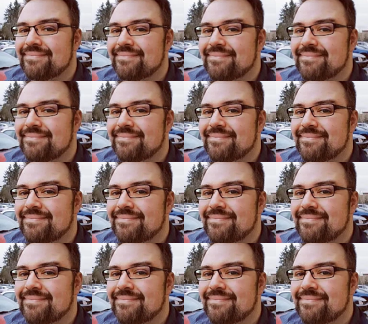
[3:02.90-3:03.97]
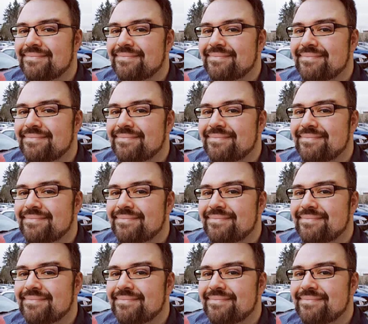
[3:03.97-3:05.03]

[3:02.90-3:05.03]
(silence)